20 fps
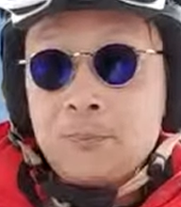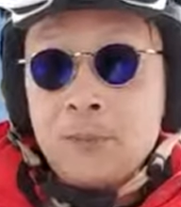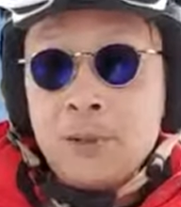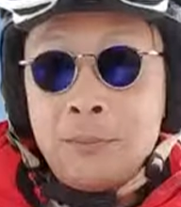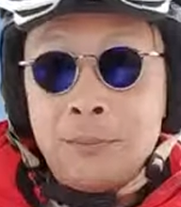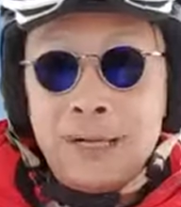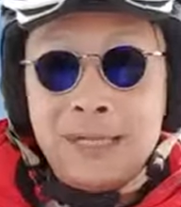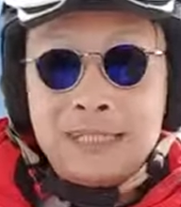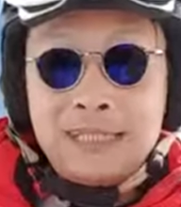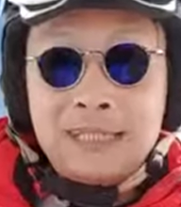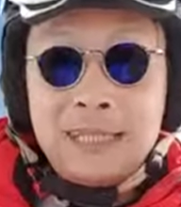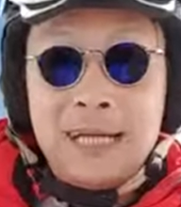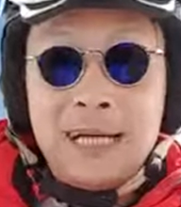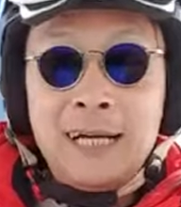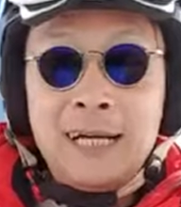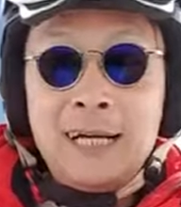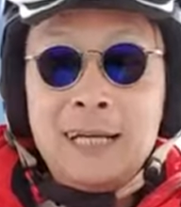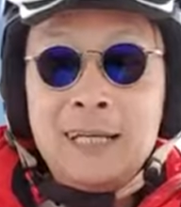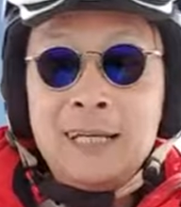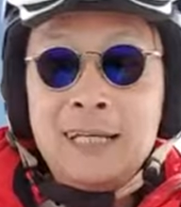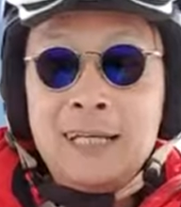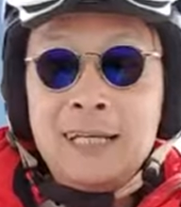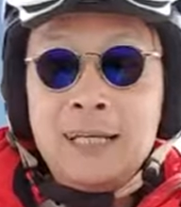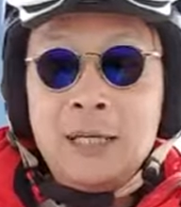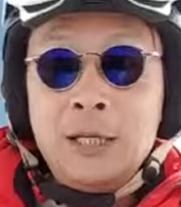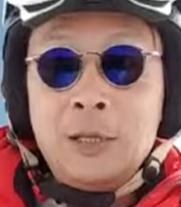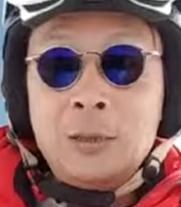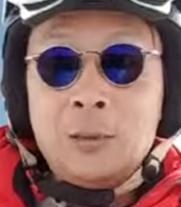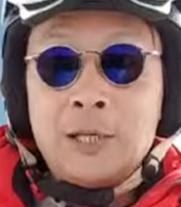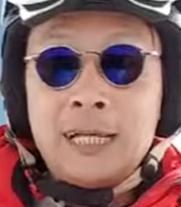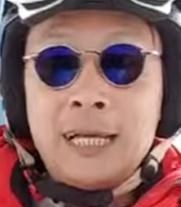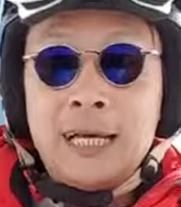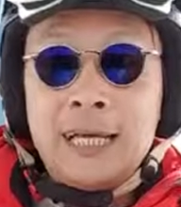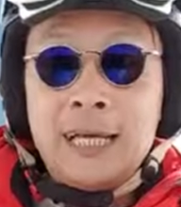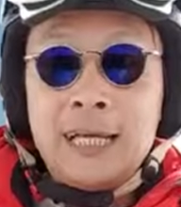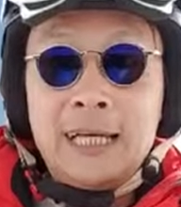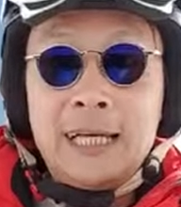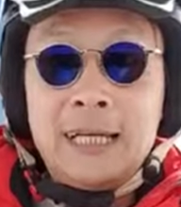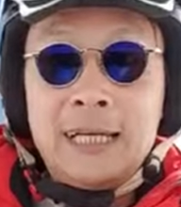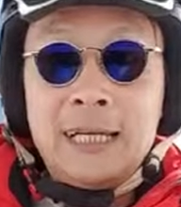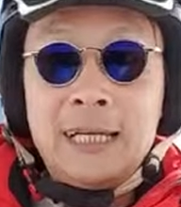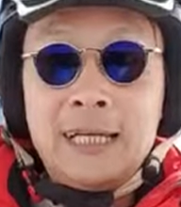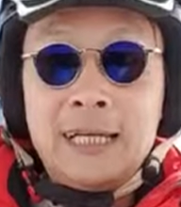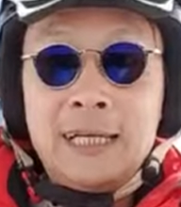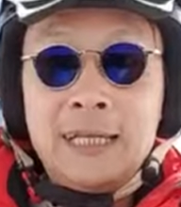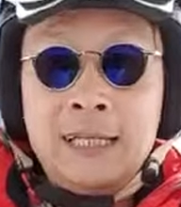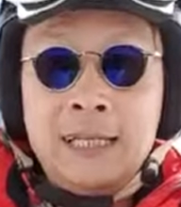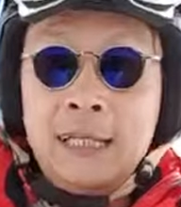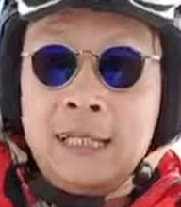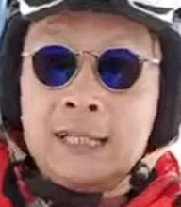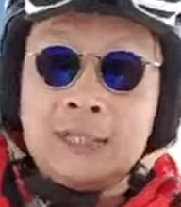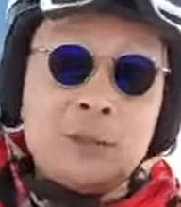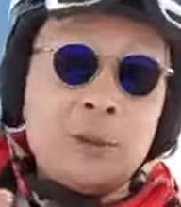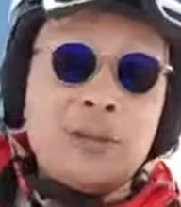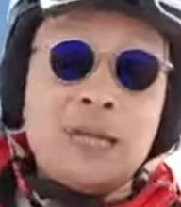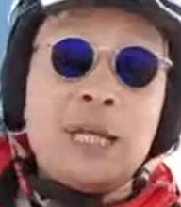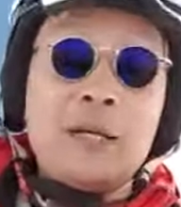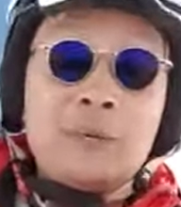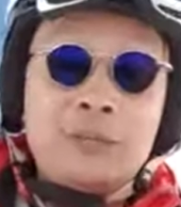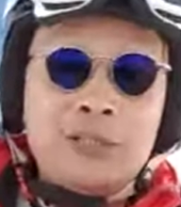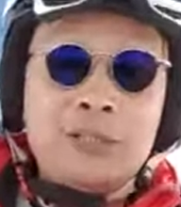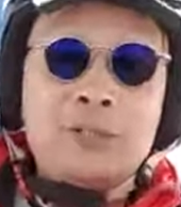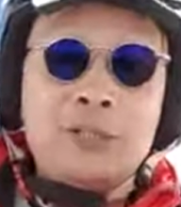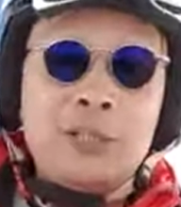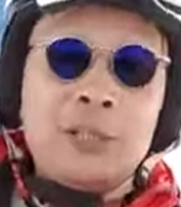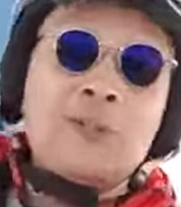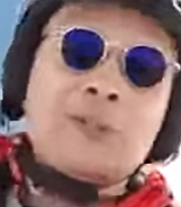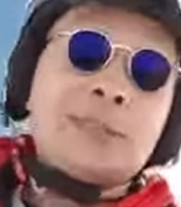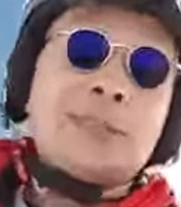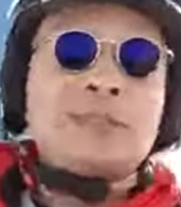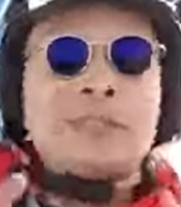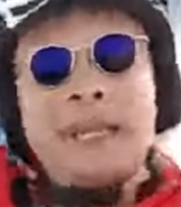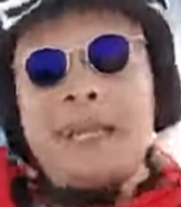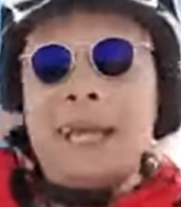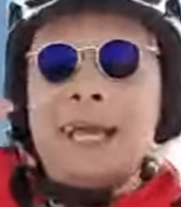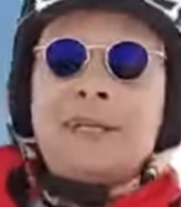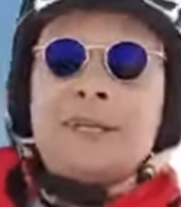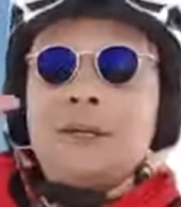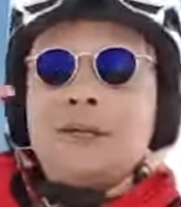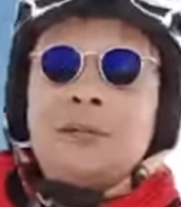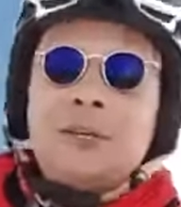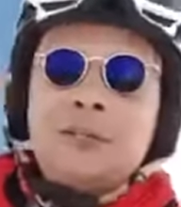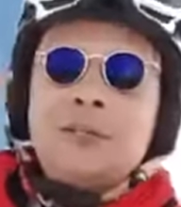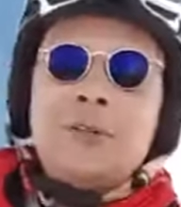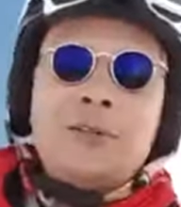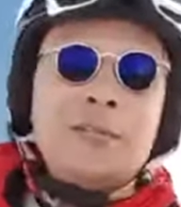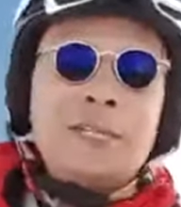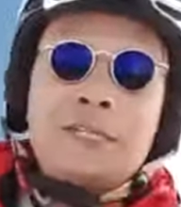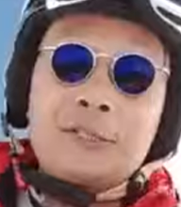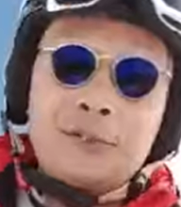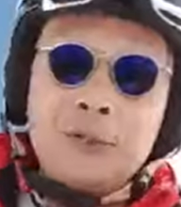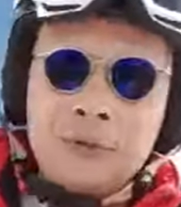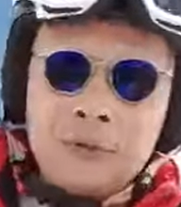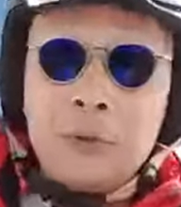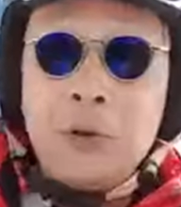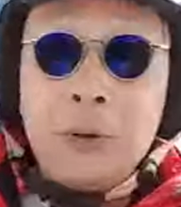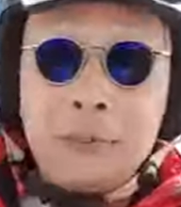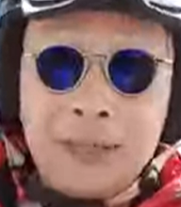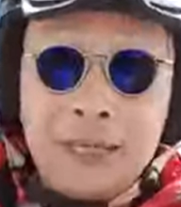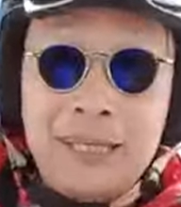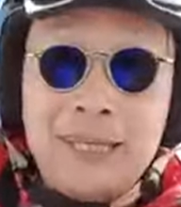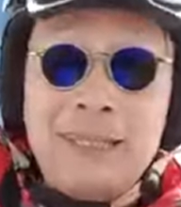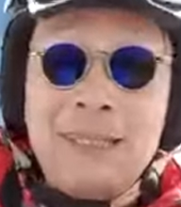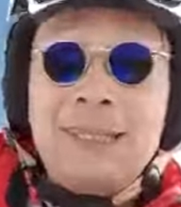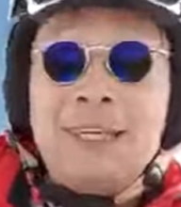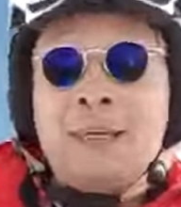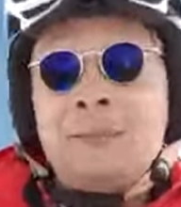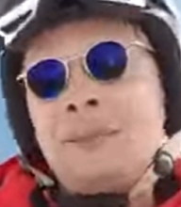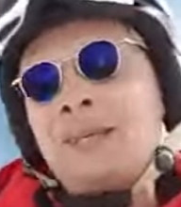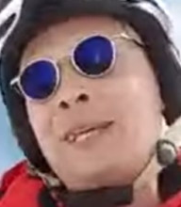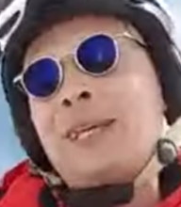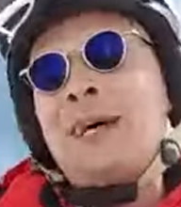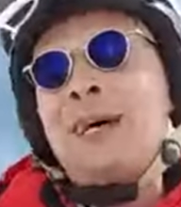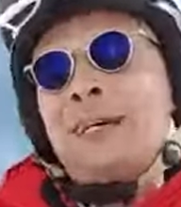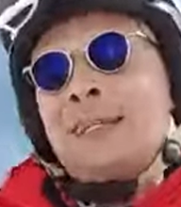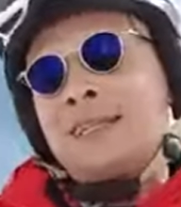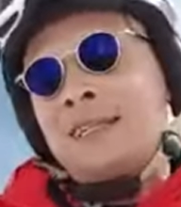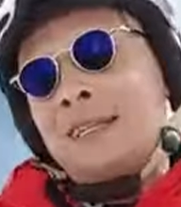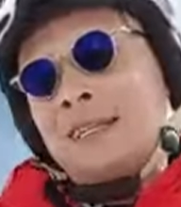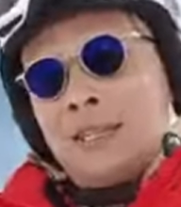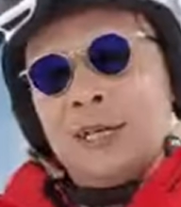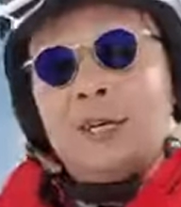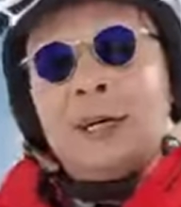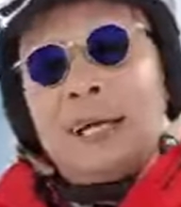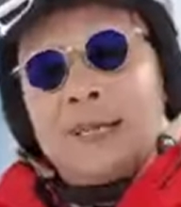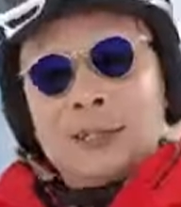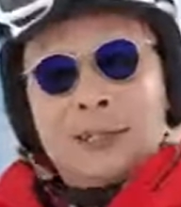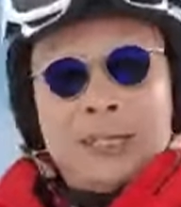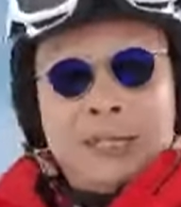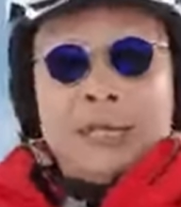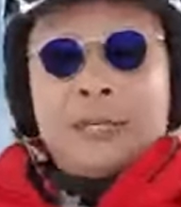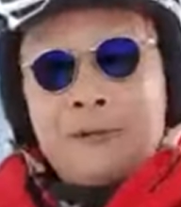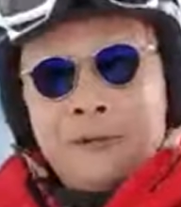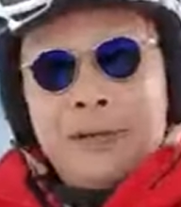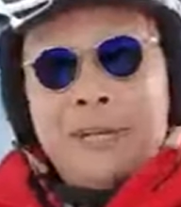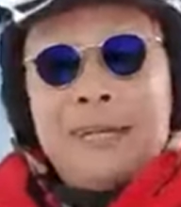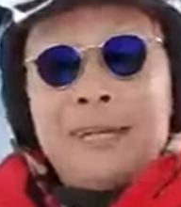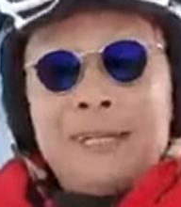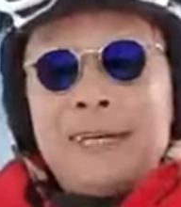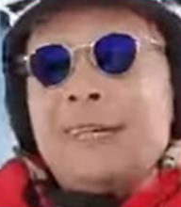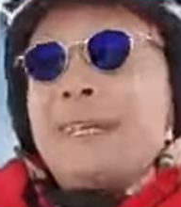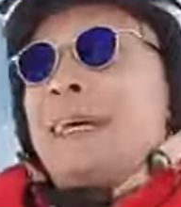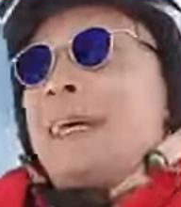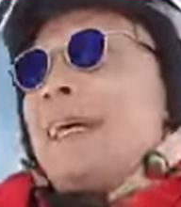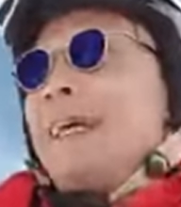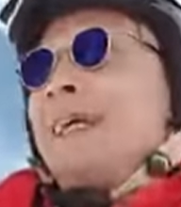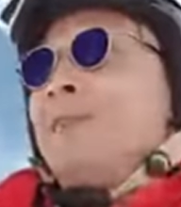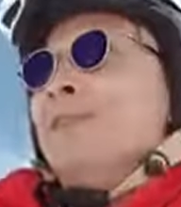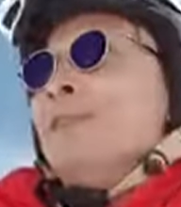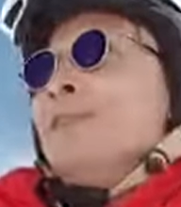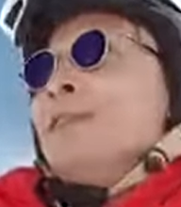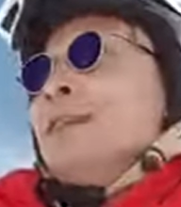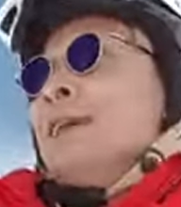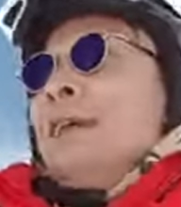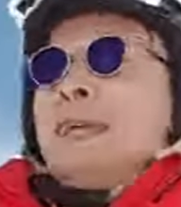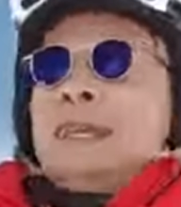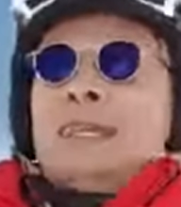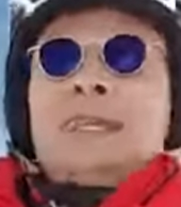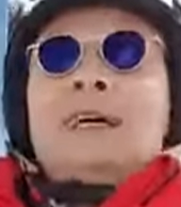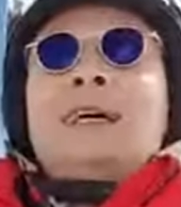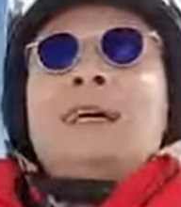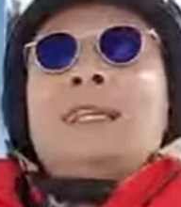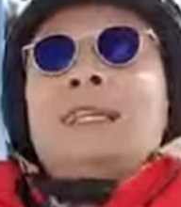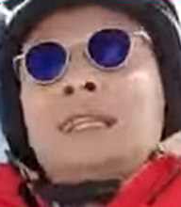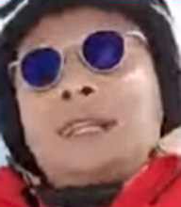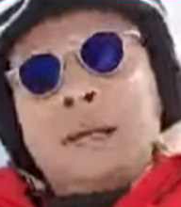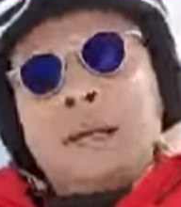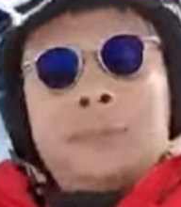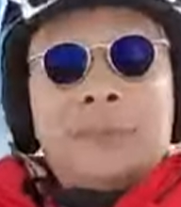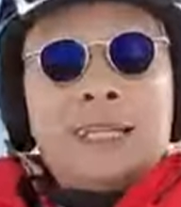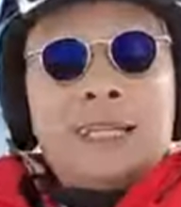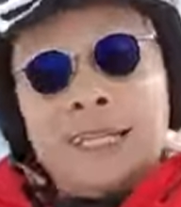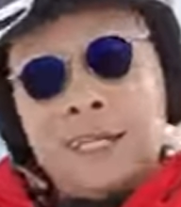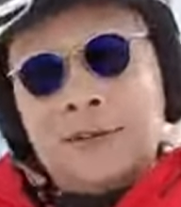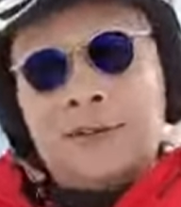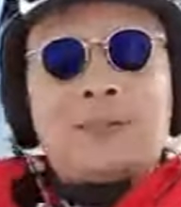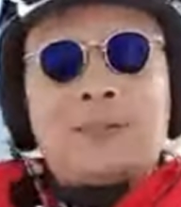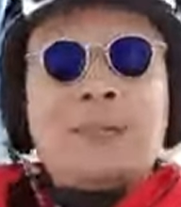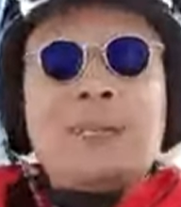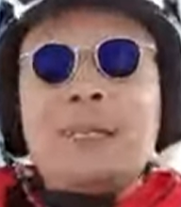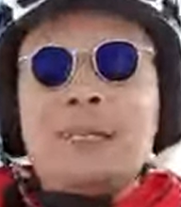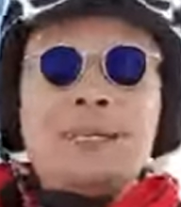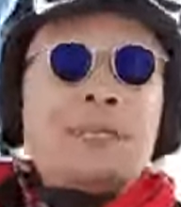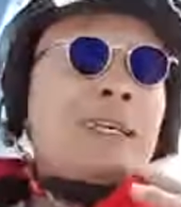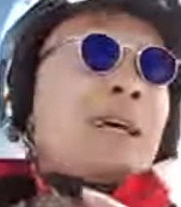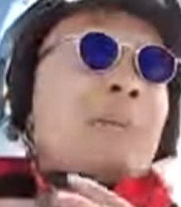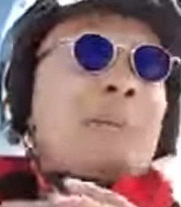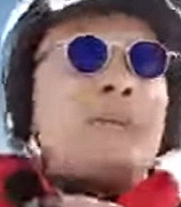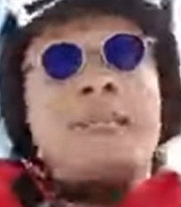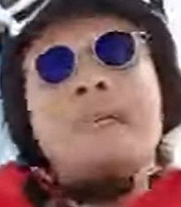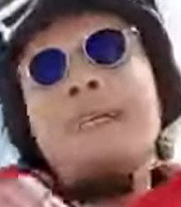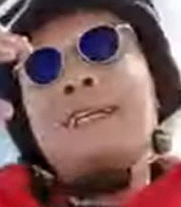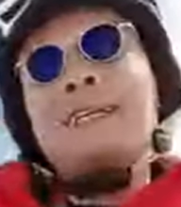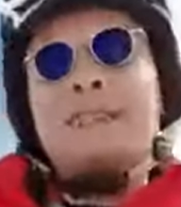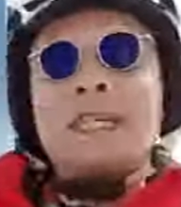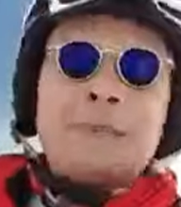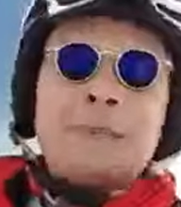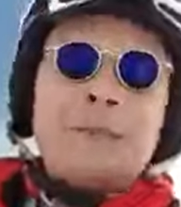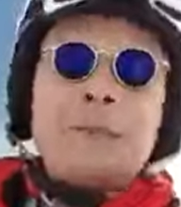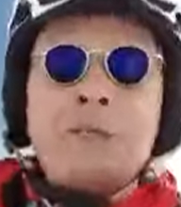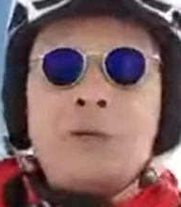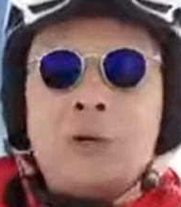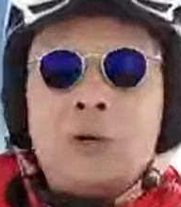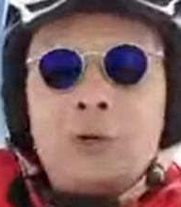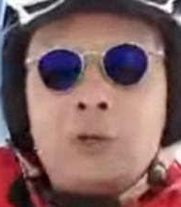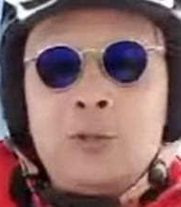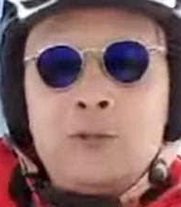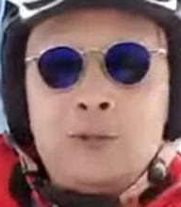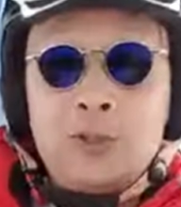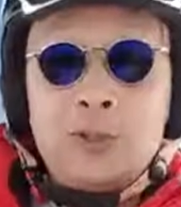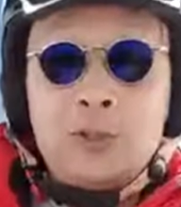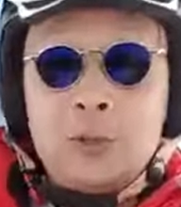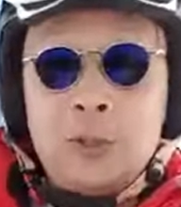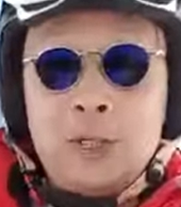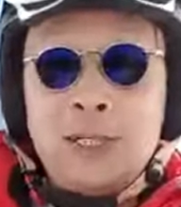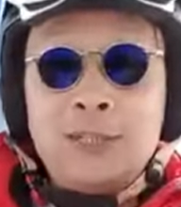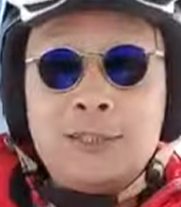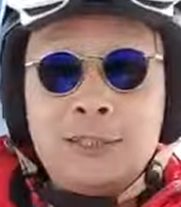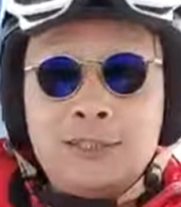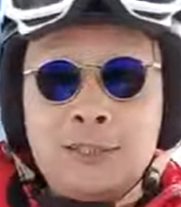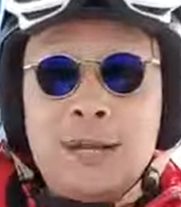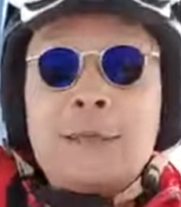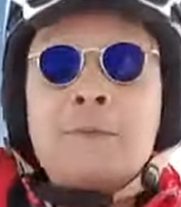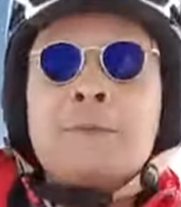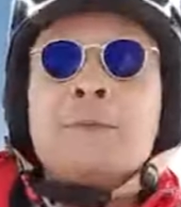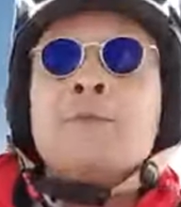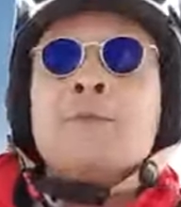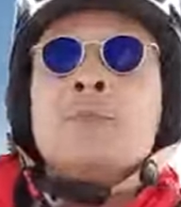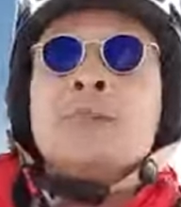but what I so when I was introduced, I was saying, hey, no, this is not for me, because I got a career, and the company loves me, and the company can send me all over the world, right?